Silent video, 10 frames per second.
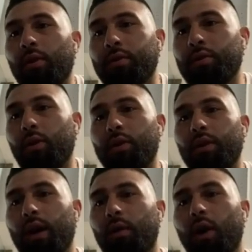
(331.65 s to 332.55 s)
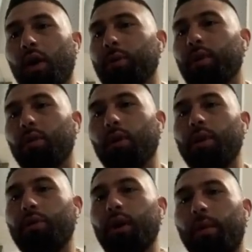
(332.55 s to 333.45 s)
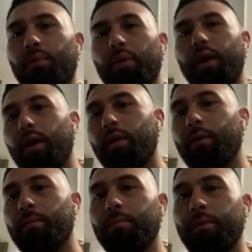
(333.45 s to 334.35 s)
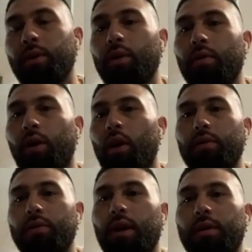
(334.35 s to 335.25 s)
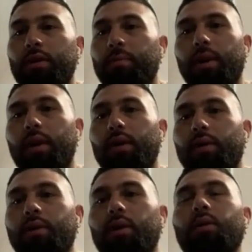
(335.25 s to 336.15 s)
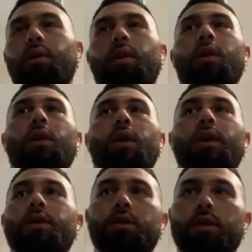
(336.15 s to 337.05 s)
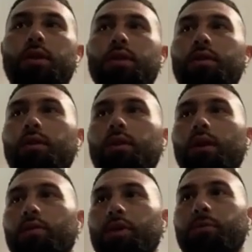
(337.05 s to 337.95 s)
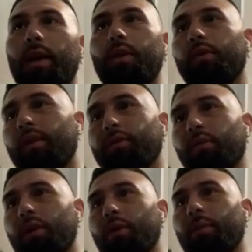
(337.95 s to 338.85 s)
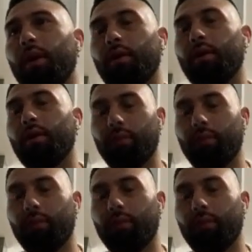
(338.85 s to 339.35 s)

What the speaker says: You got R. Pagoy, you got Poy Aram, all those guys can play. So it isn't just Mikey we have to worry about.